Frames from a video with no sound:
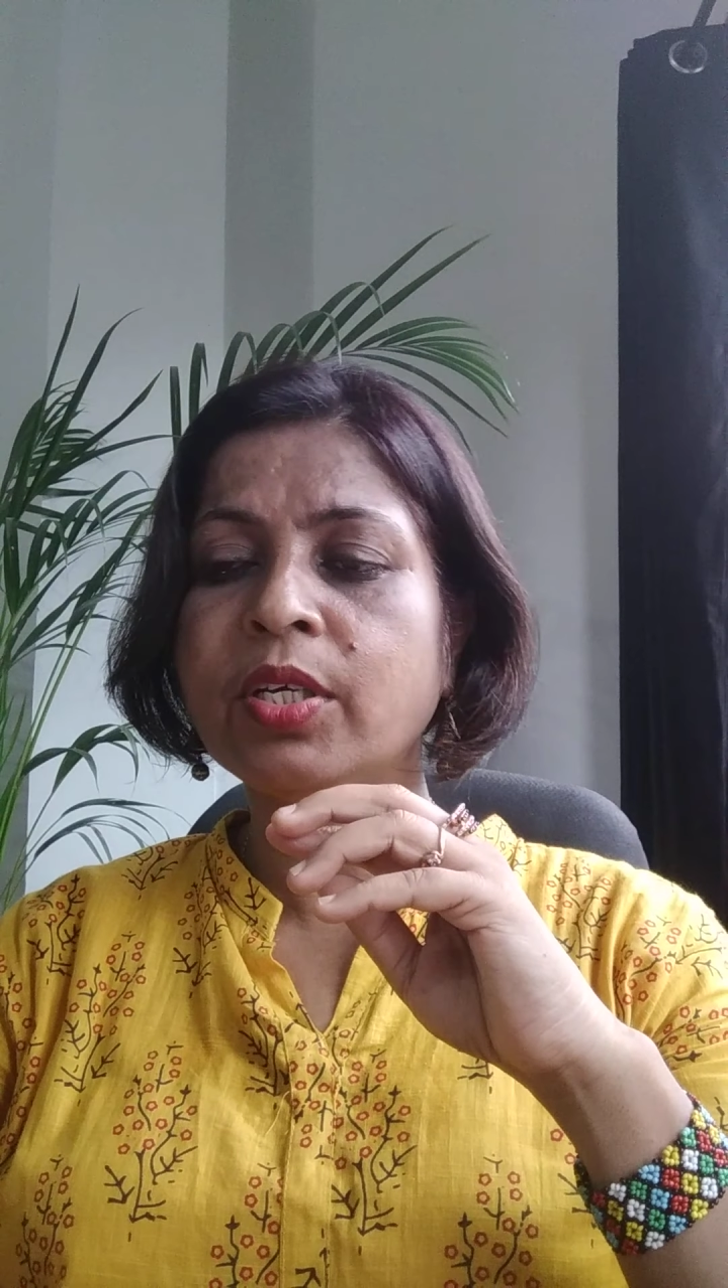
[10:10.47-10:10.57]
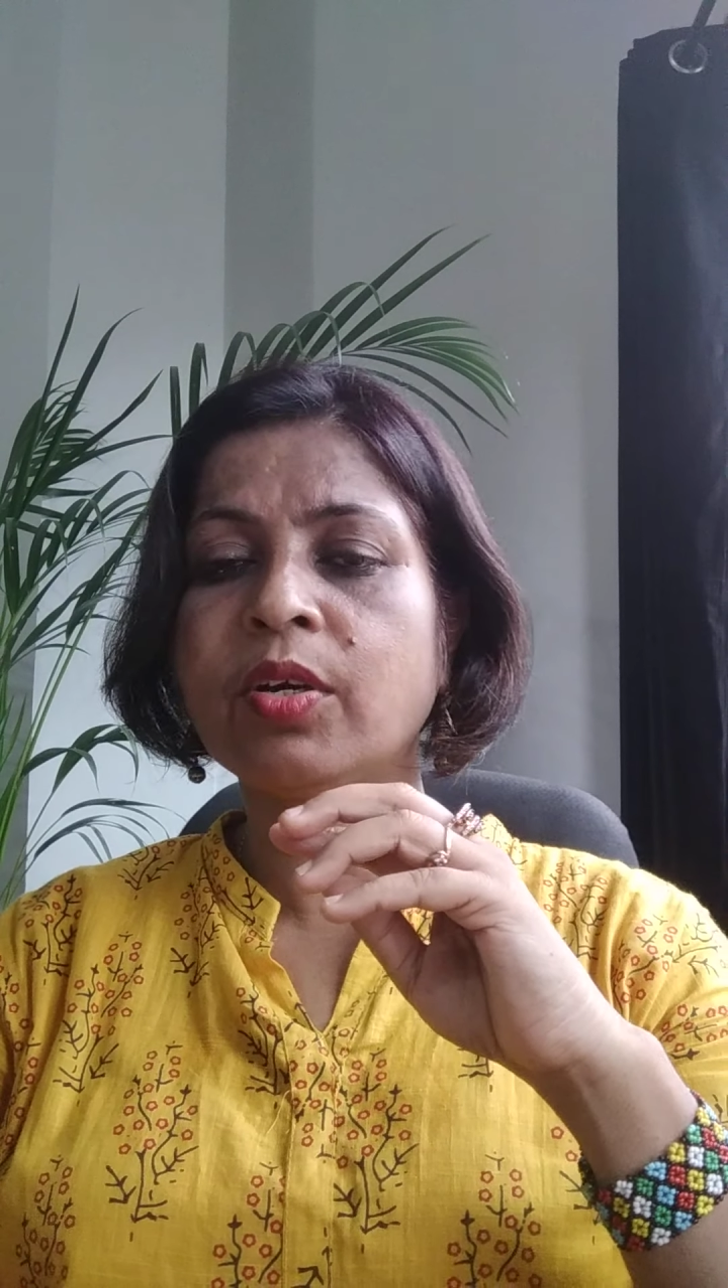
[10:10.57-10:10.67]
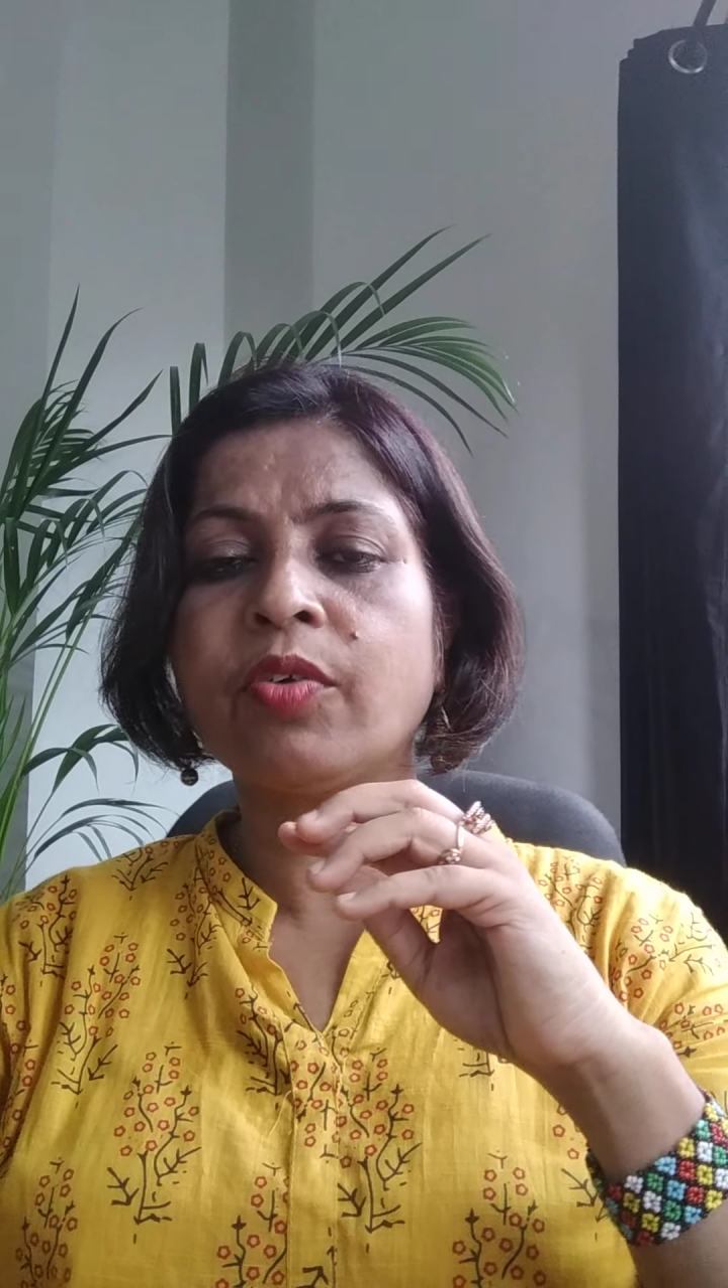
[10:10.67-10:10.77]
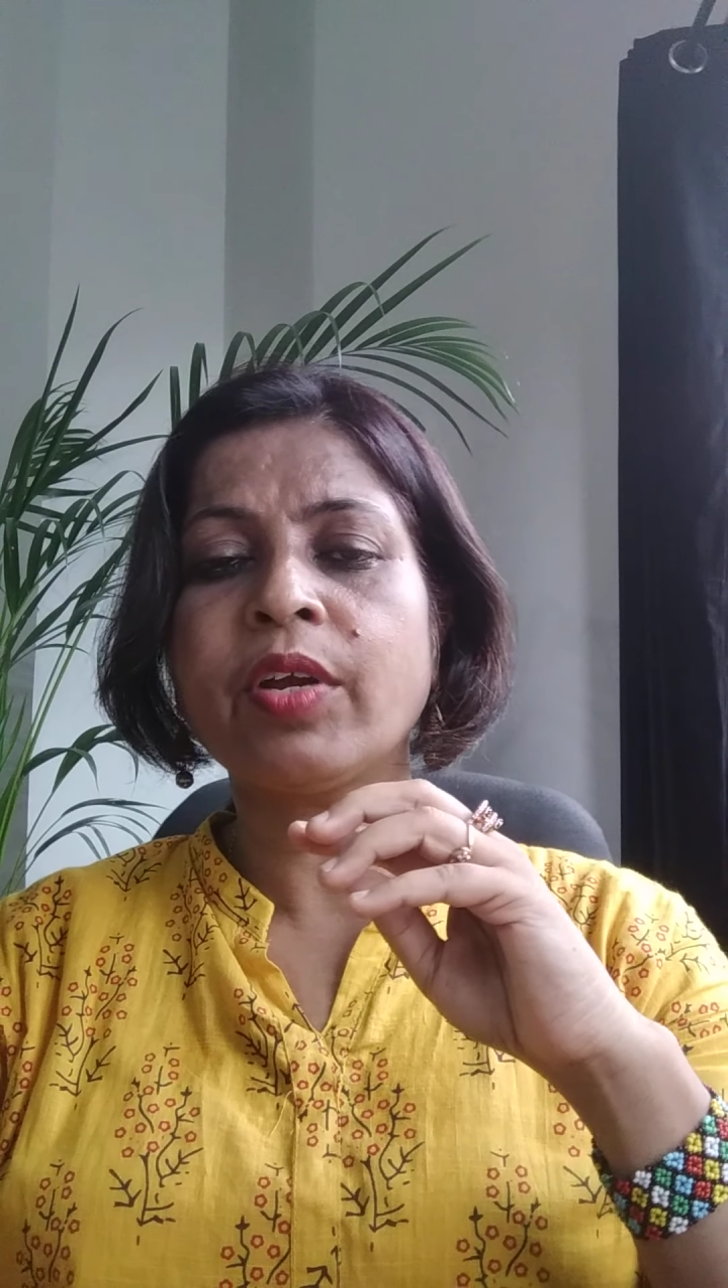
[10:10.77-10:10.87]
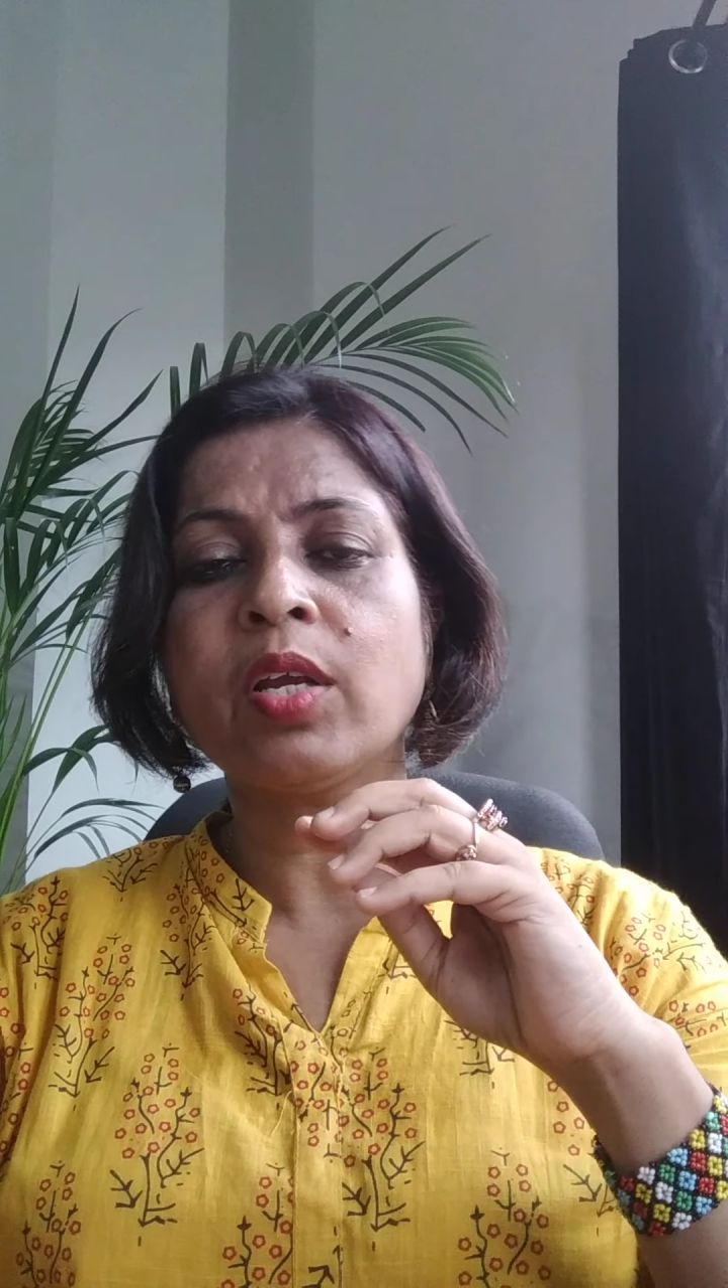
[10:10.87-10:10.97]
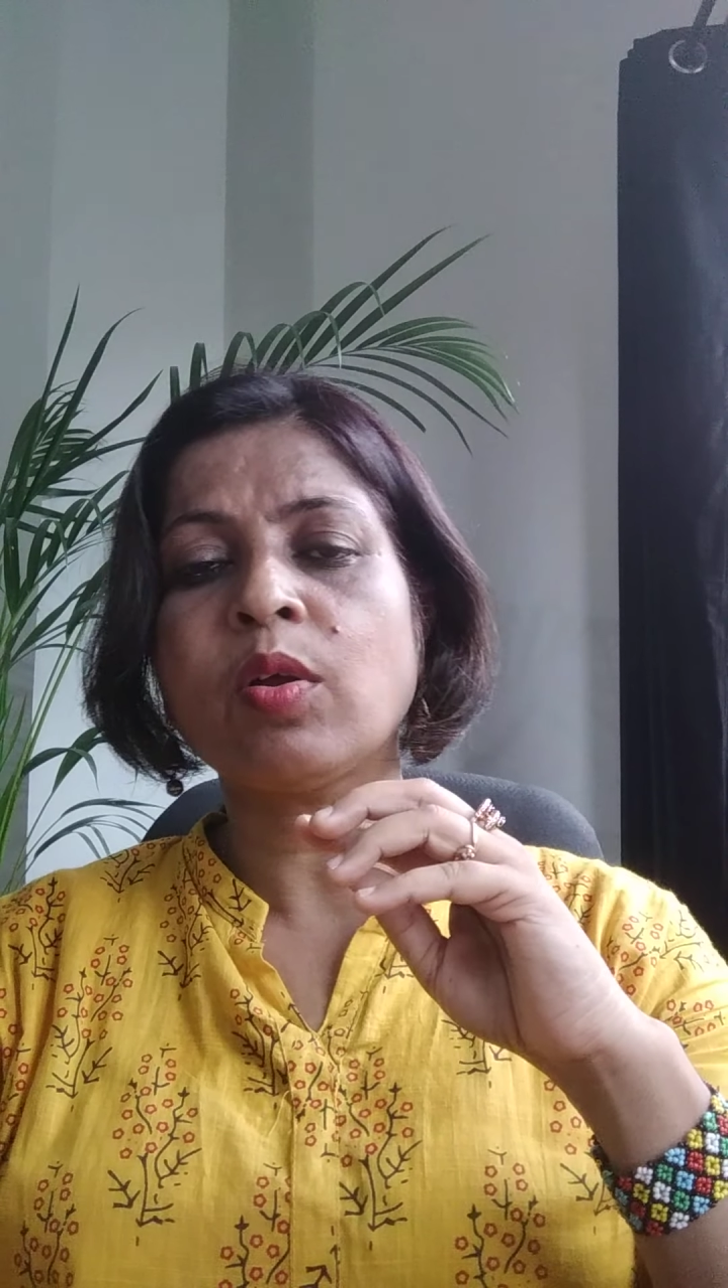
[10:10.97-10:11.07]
contract and